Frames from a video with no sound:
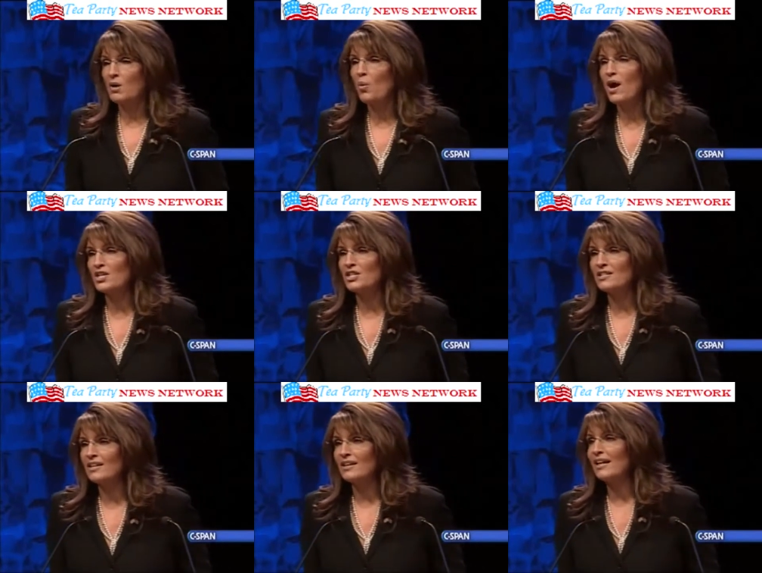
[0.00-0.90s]
on,
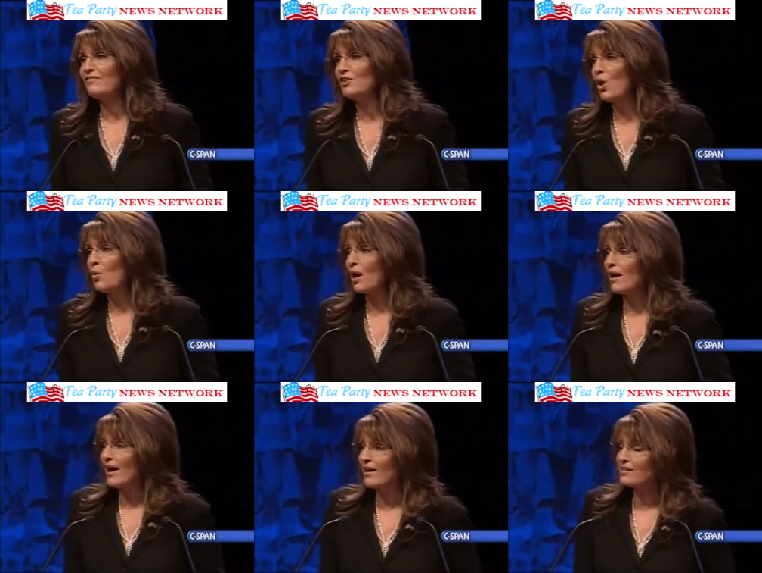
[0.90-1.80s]
Washington, if
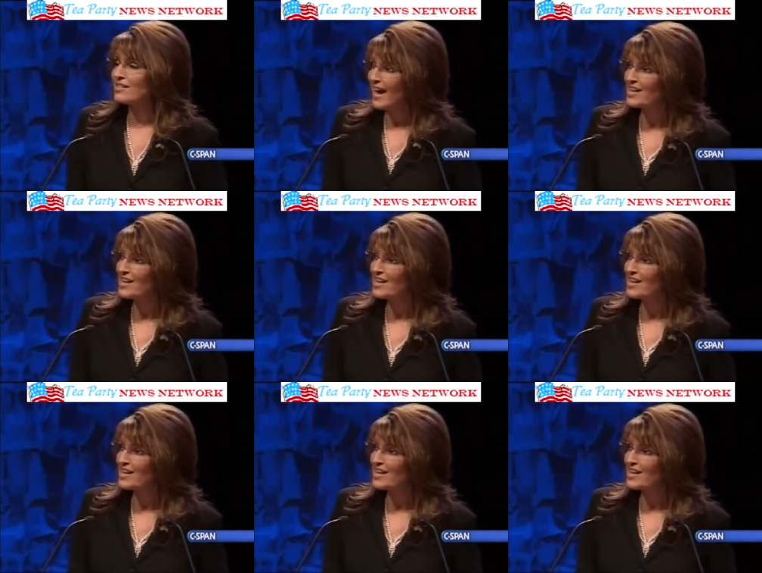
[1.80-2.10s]
nowhere else.